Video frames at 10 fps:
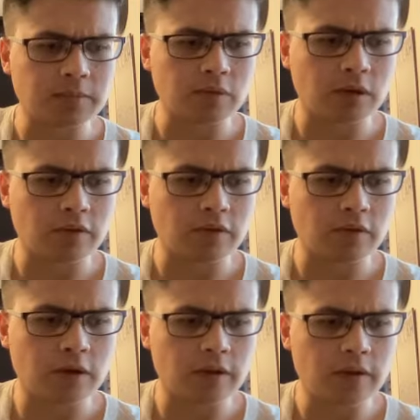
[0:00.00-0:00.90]
could be quite
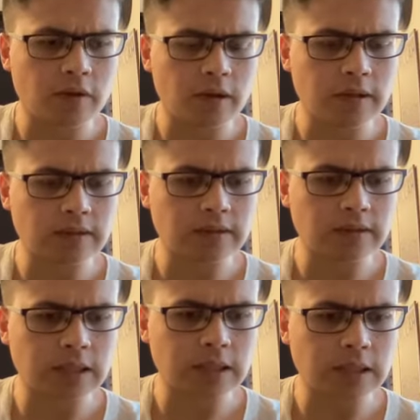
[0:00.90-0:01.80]
fun.
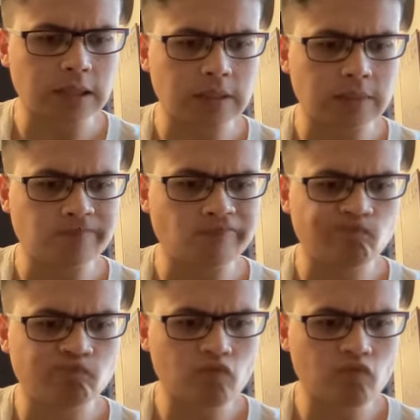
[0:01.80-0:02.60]
I'm